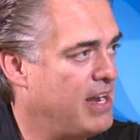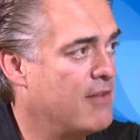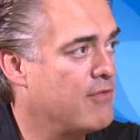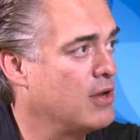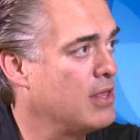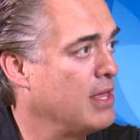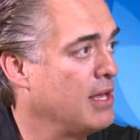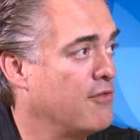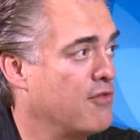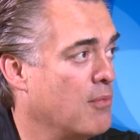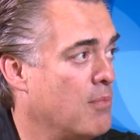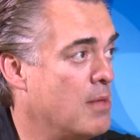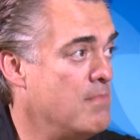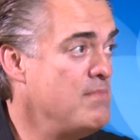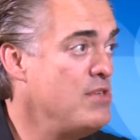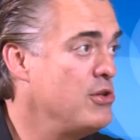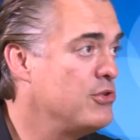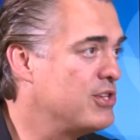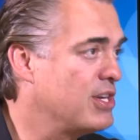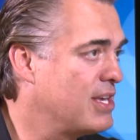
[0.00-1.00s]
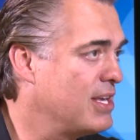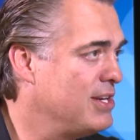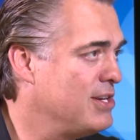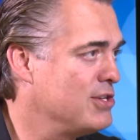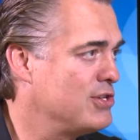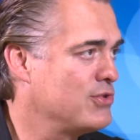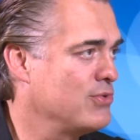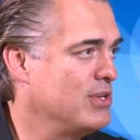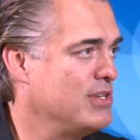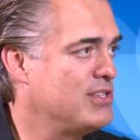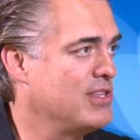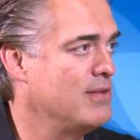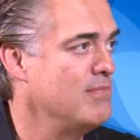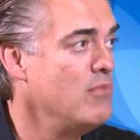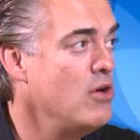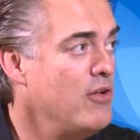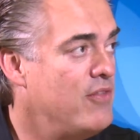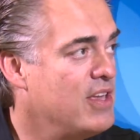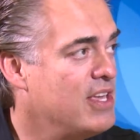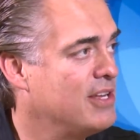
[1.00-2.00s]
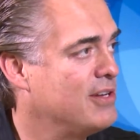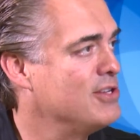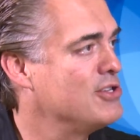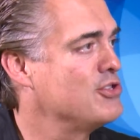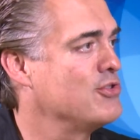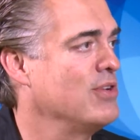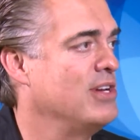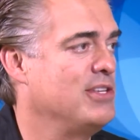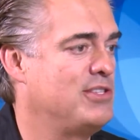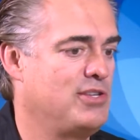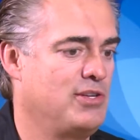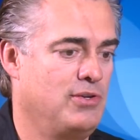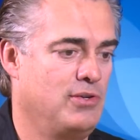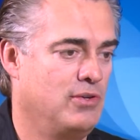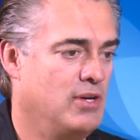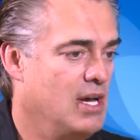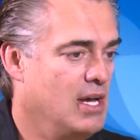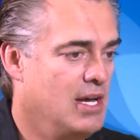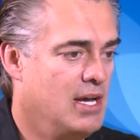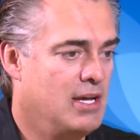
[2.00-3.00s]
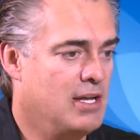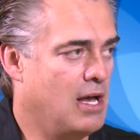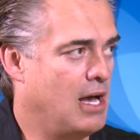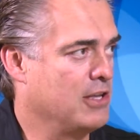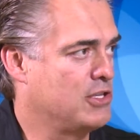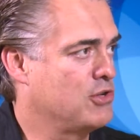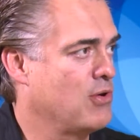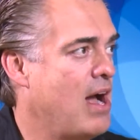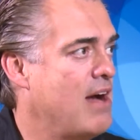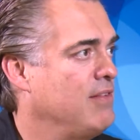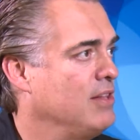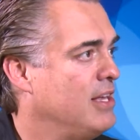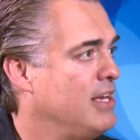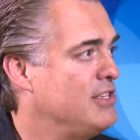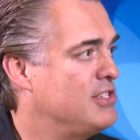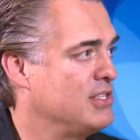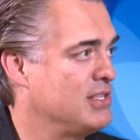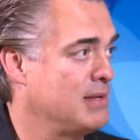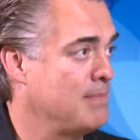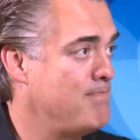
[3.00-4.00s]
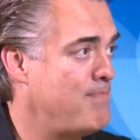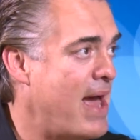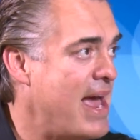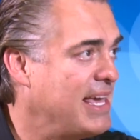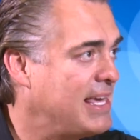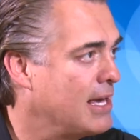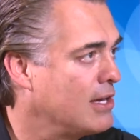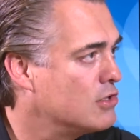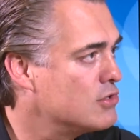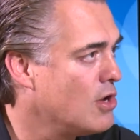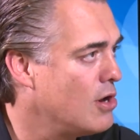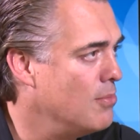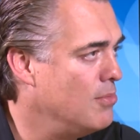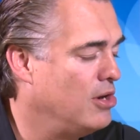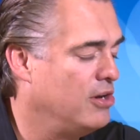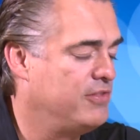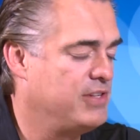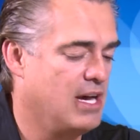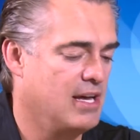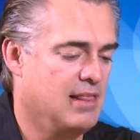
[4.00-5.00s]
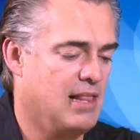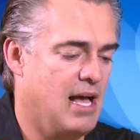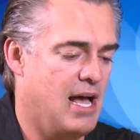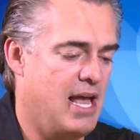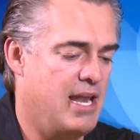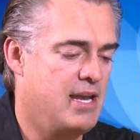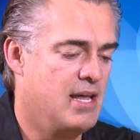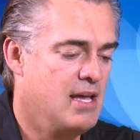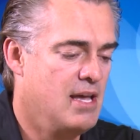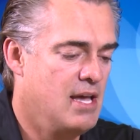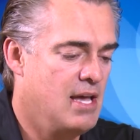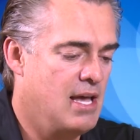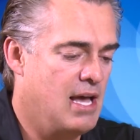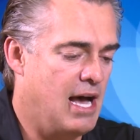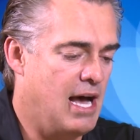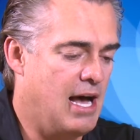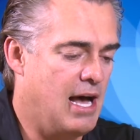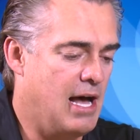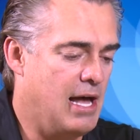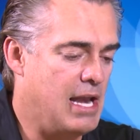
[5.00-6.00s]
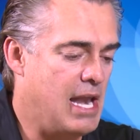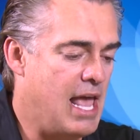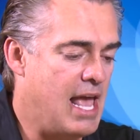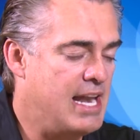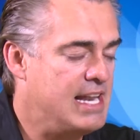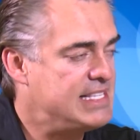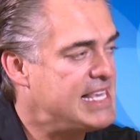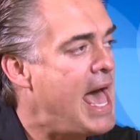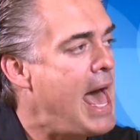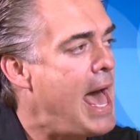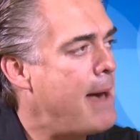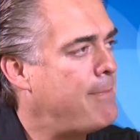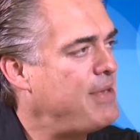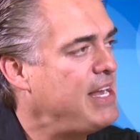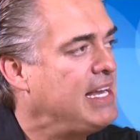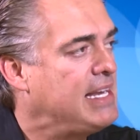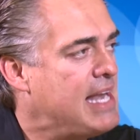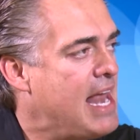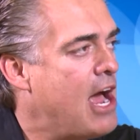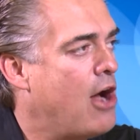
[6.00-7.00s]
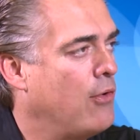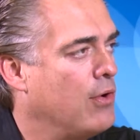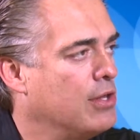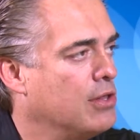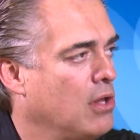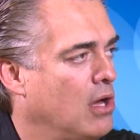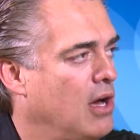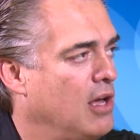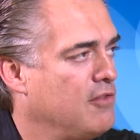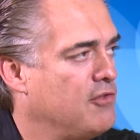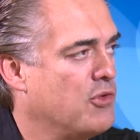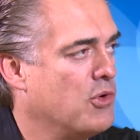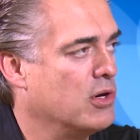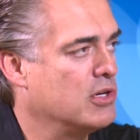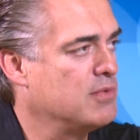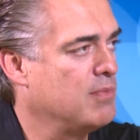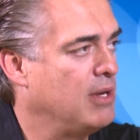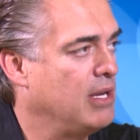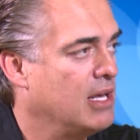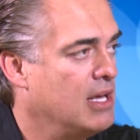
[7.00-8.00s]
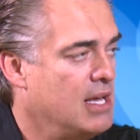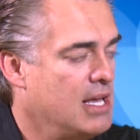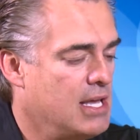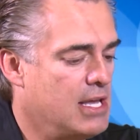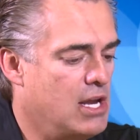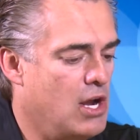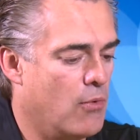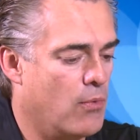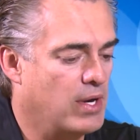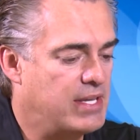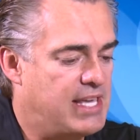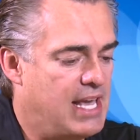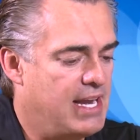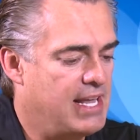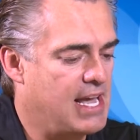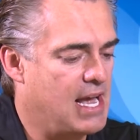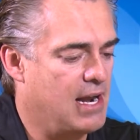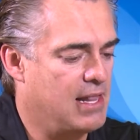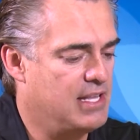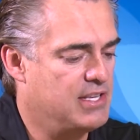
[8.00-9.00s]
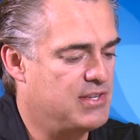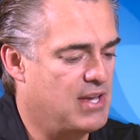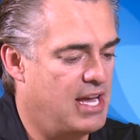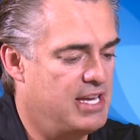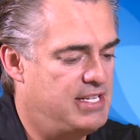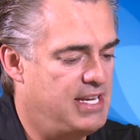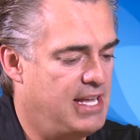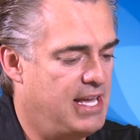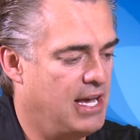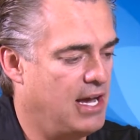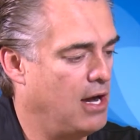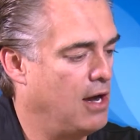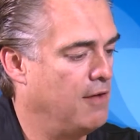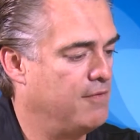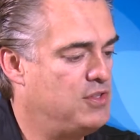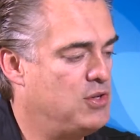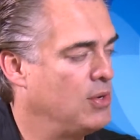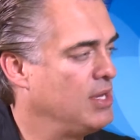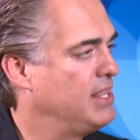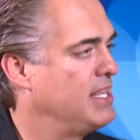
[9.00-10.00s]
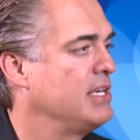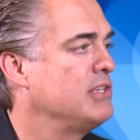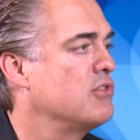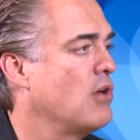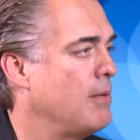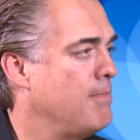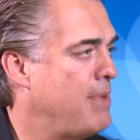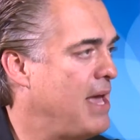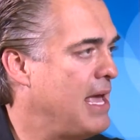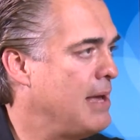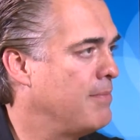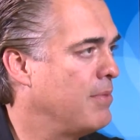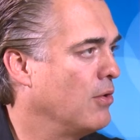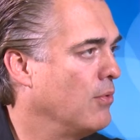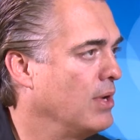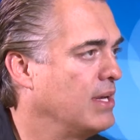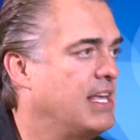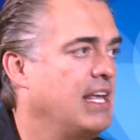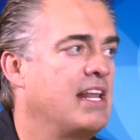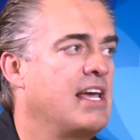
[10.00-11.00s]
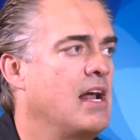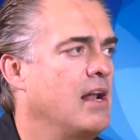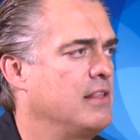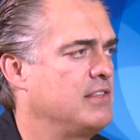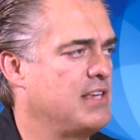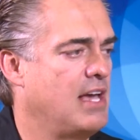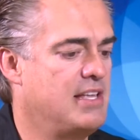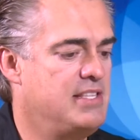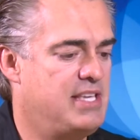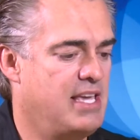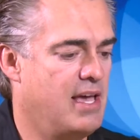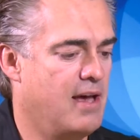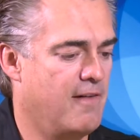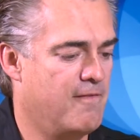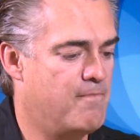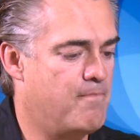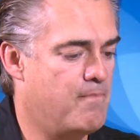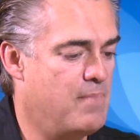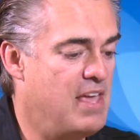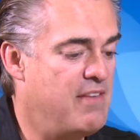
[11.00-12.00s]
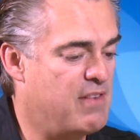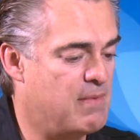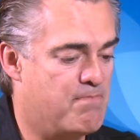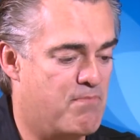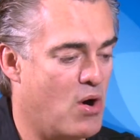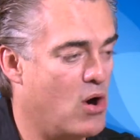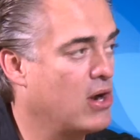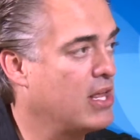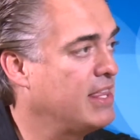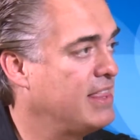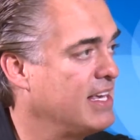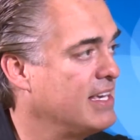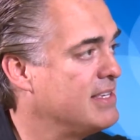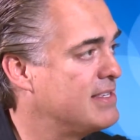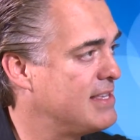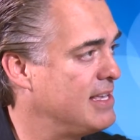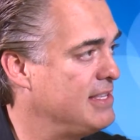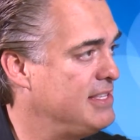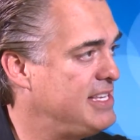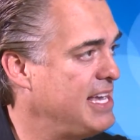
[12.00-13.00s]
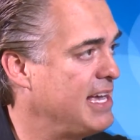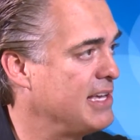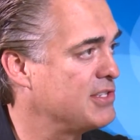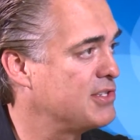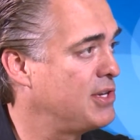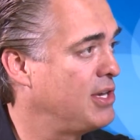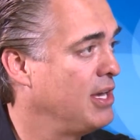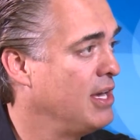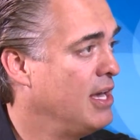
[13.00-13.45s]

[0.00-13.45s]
everything from the music industry to the movie industry to travel agents, and banking's all moved online. And it's happening now in law enforcement. We're getting out of this idea of doing things on paper. We're getting out of this idea of even burning things to disk.